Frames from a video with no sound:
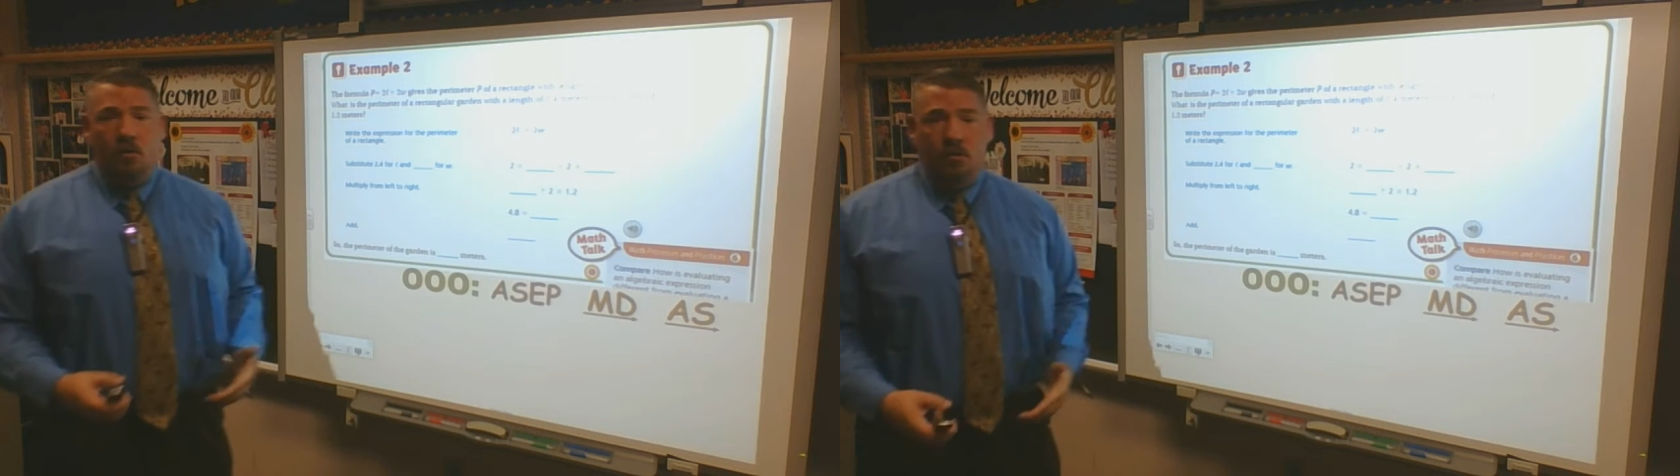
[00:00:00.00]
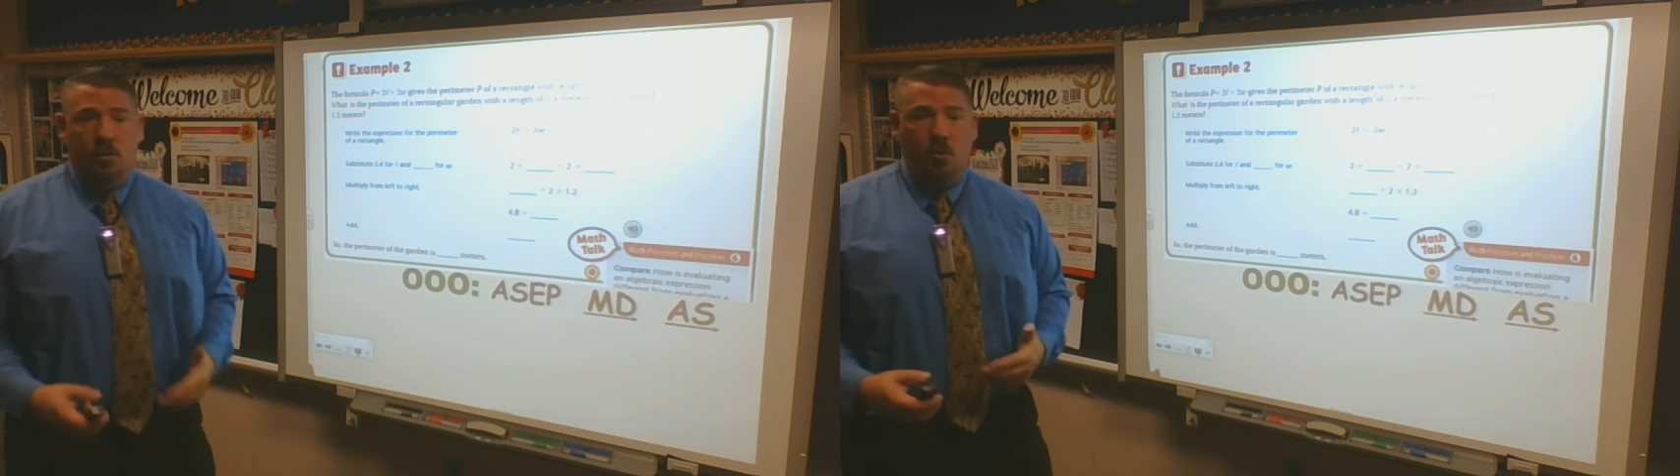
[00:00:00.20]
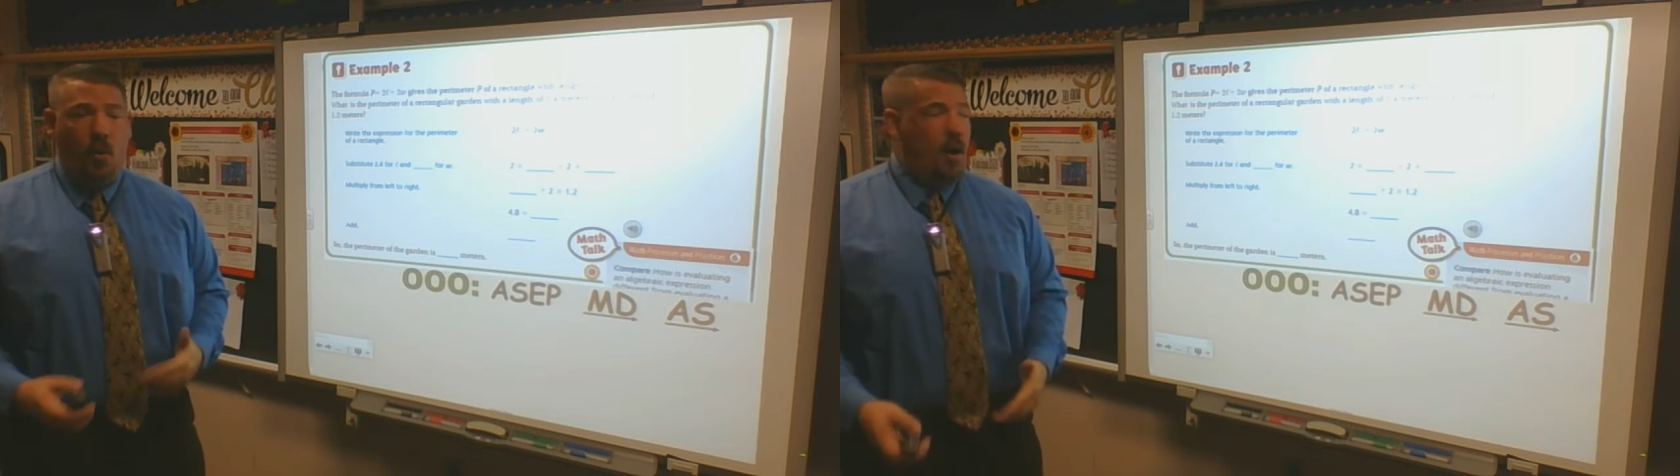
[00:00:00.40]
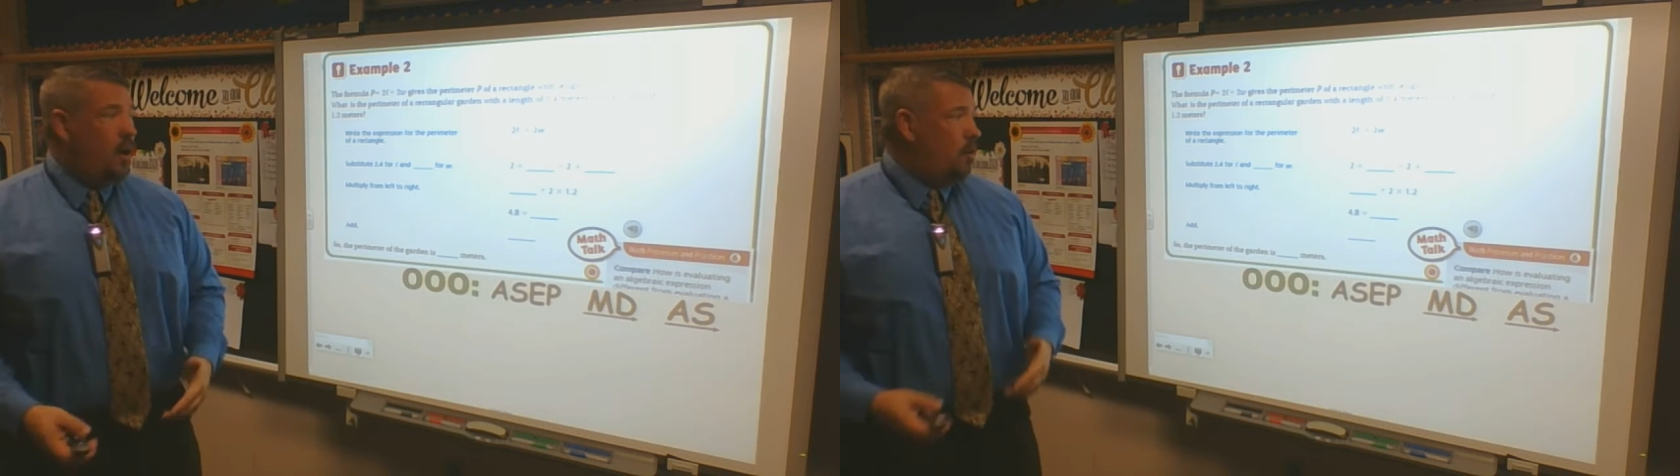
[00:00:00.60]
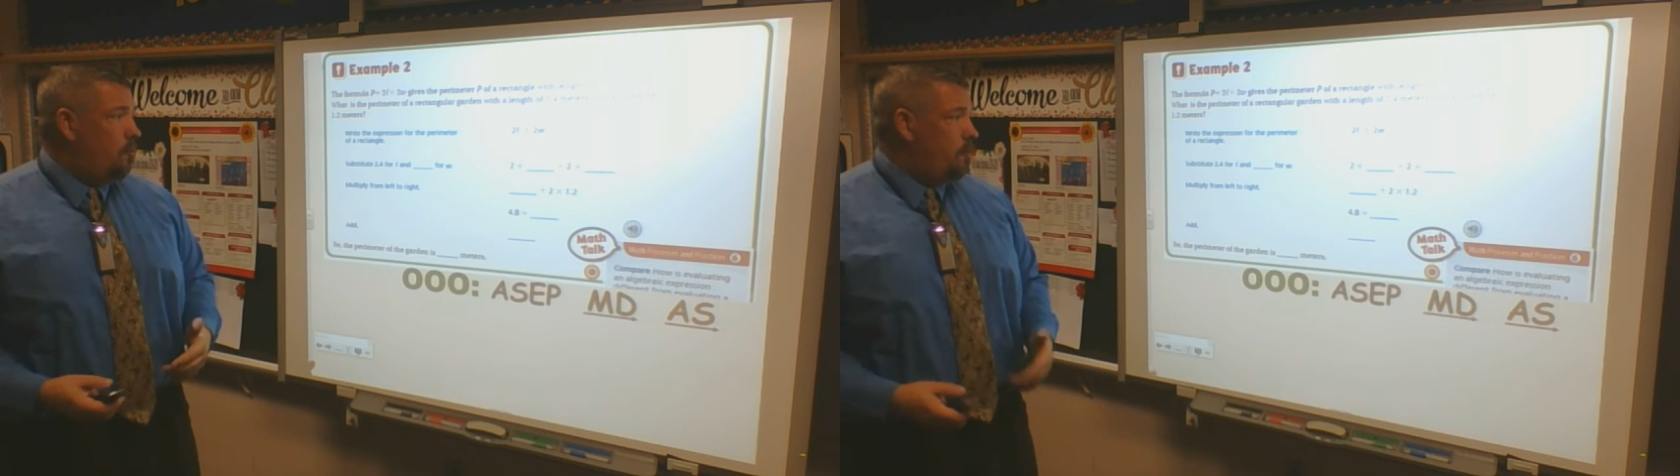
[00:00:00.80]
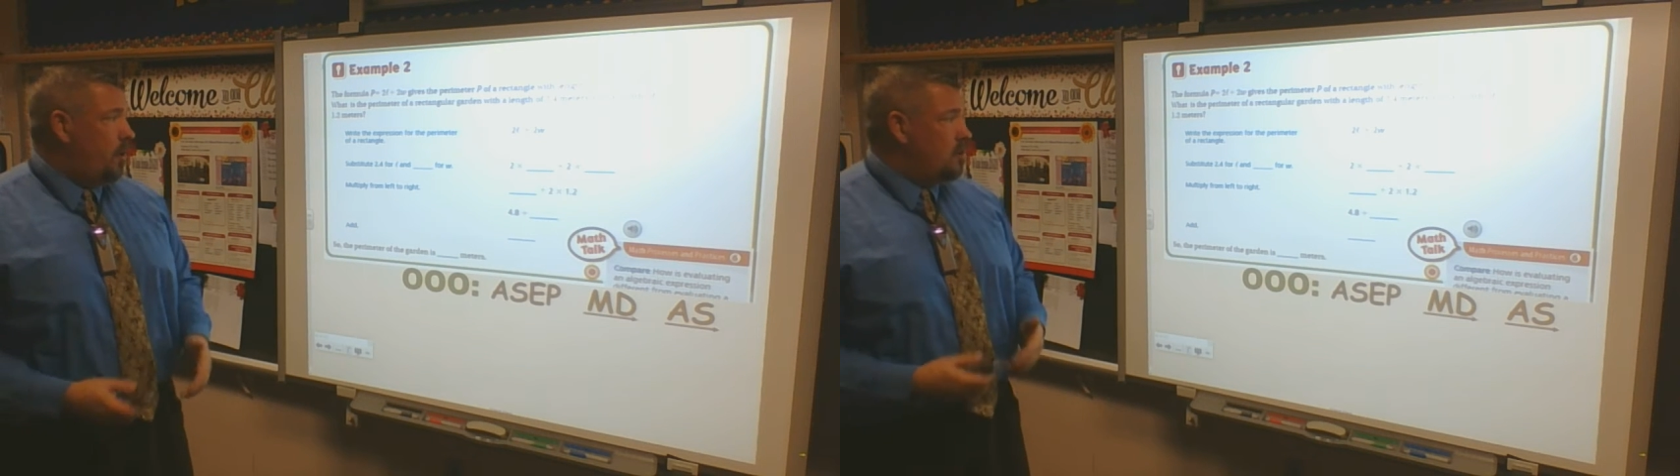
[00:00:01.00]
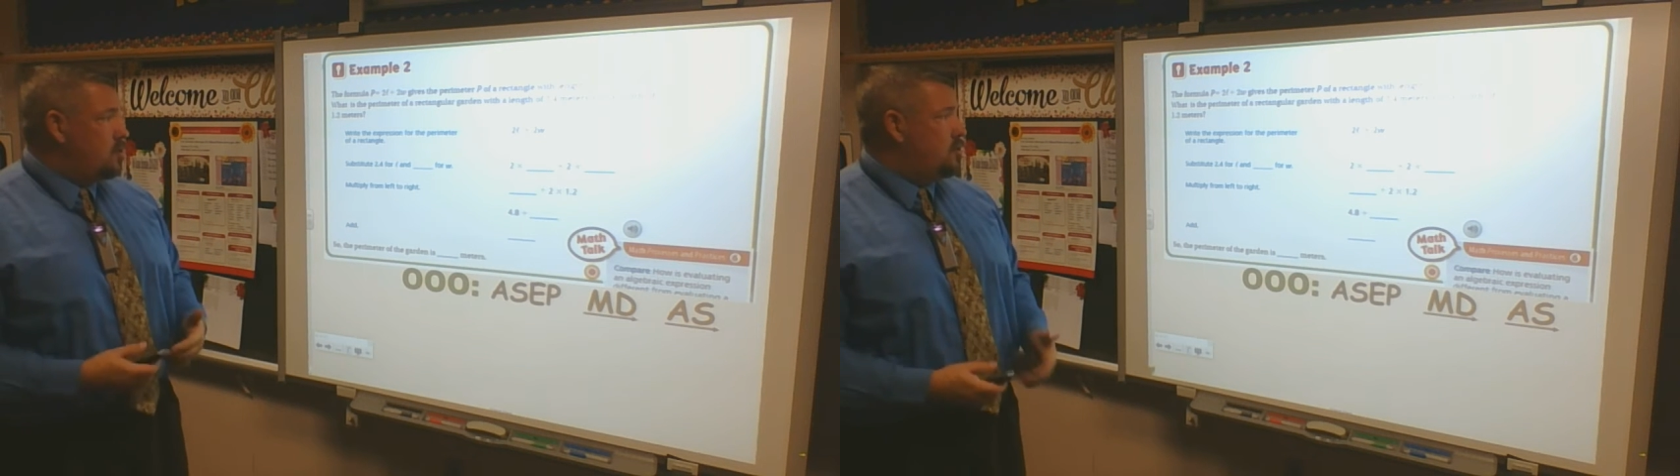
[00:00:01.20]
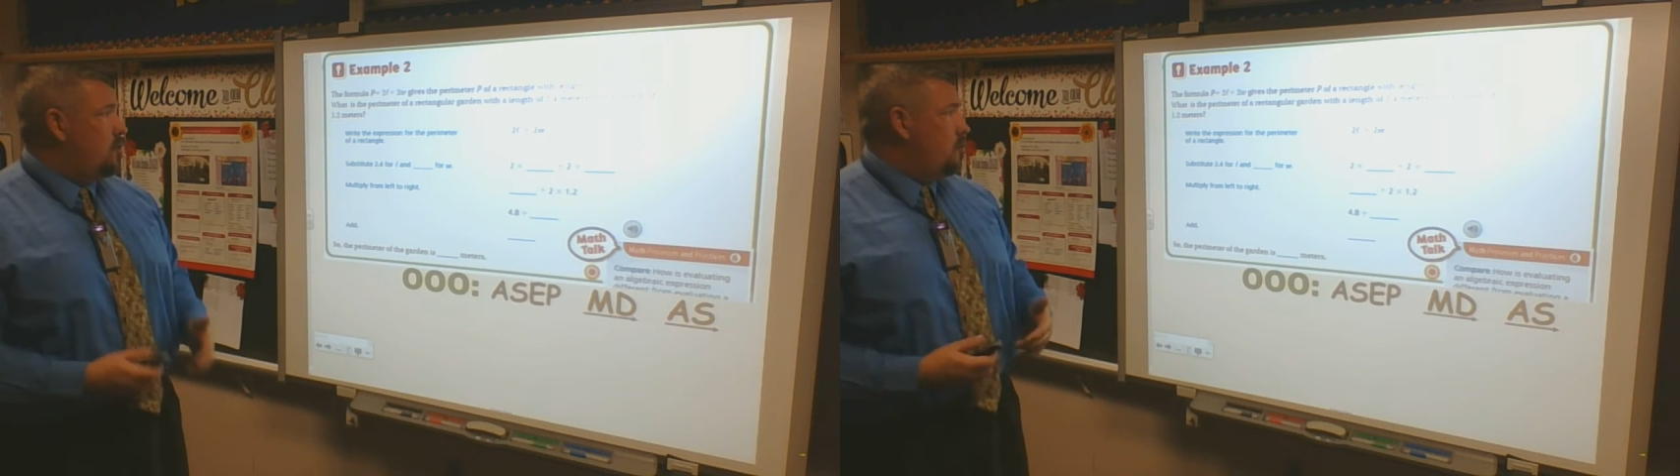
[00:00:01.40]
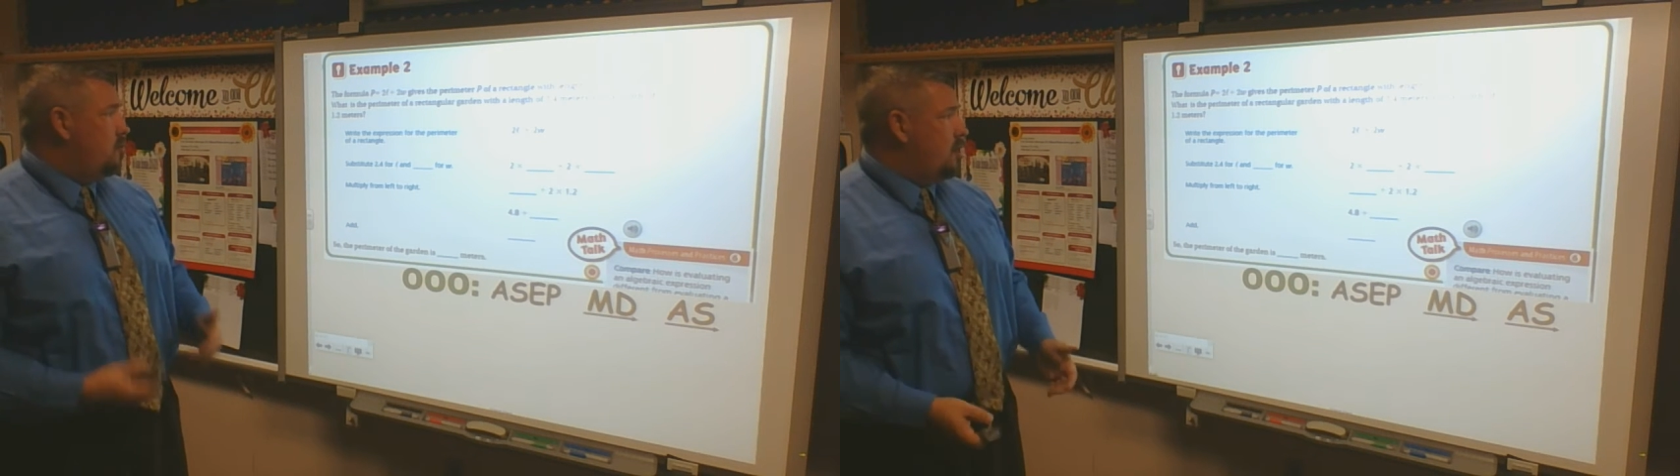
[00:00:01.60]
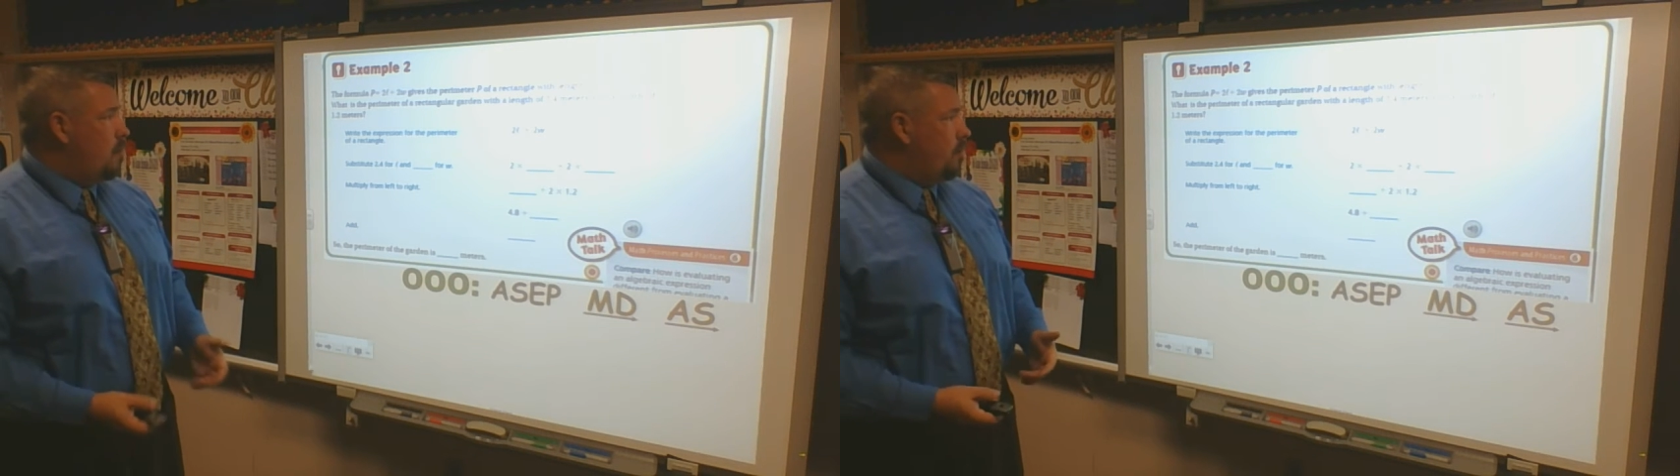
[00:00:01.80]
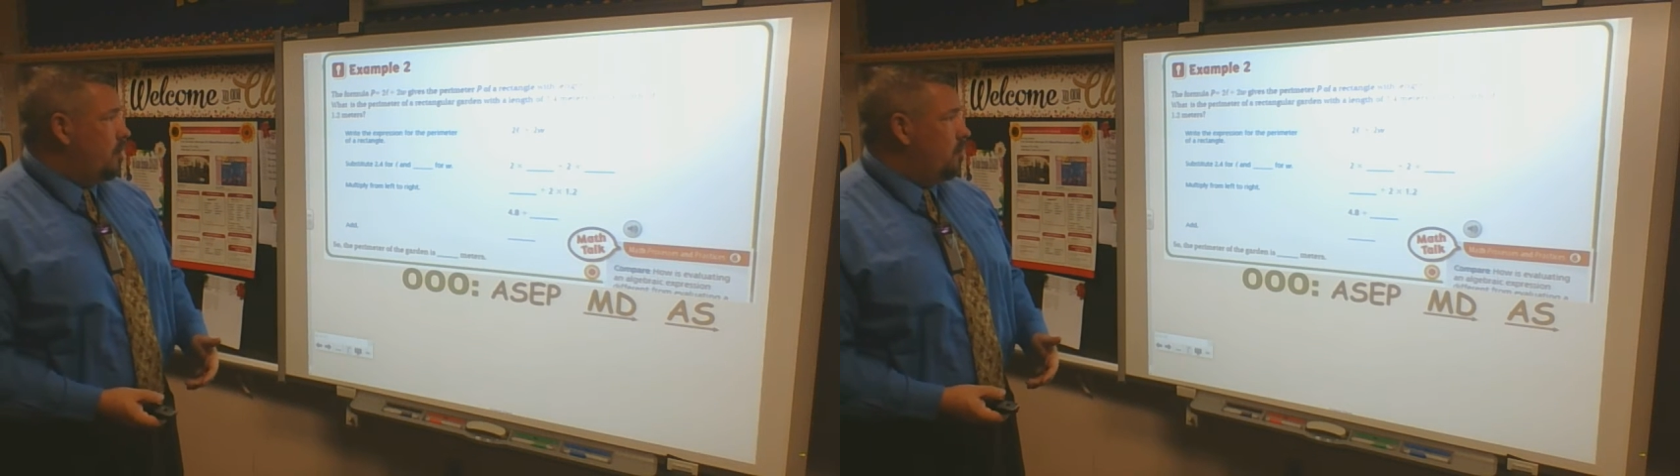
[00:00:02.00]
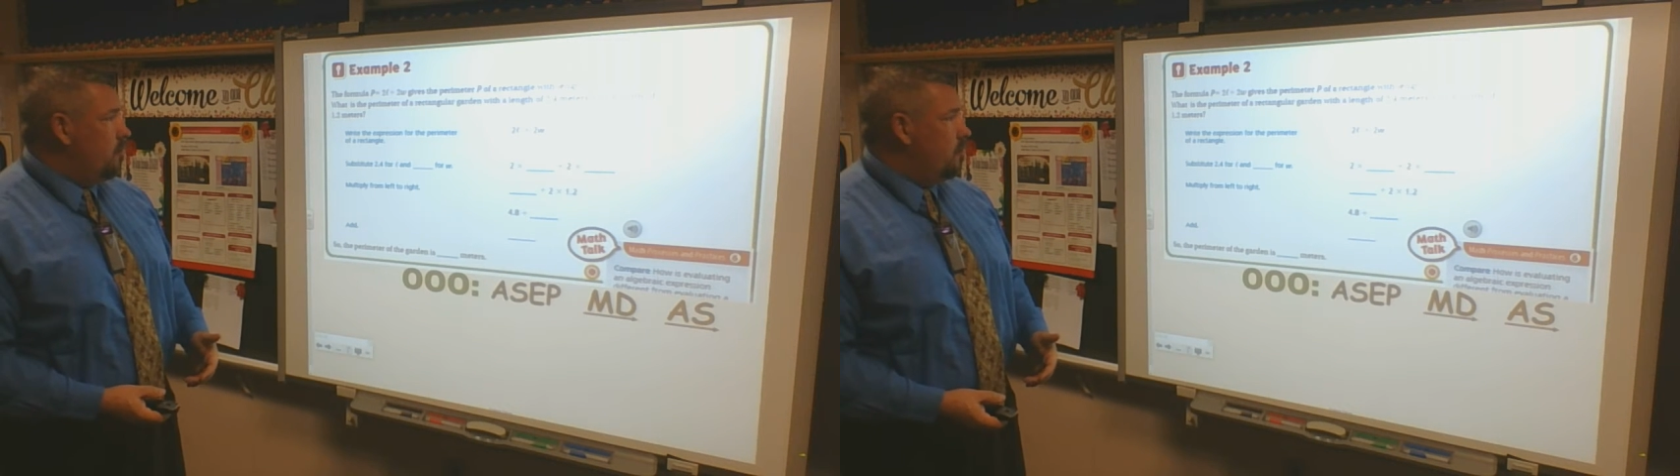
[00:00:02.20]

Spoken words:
2L plus 2W.